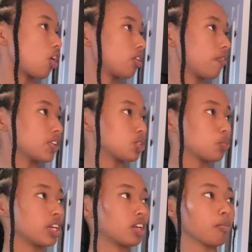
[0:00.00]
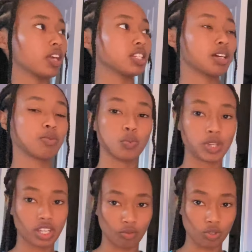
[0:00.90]
all of this this week and by the time the
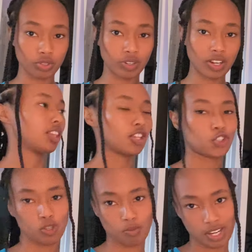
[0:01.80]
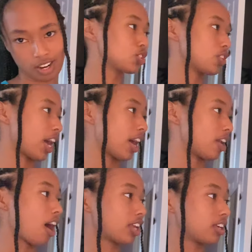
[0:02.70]
weekend rolls around this should be done so that
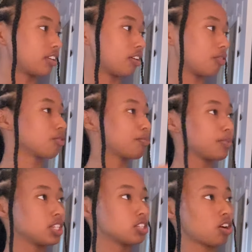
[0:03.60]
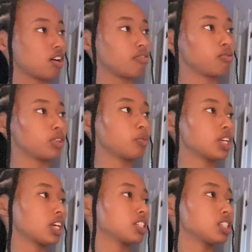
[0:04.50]
I can rip this off when the
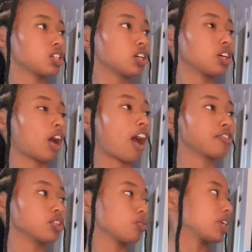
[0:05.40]
weekend start after the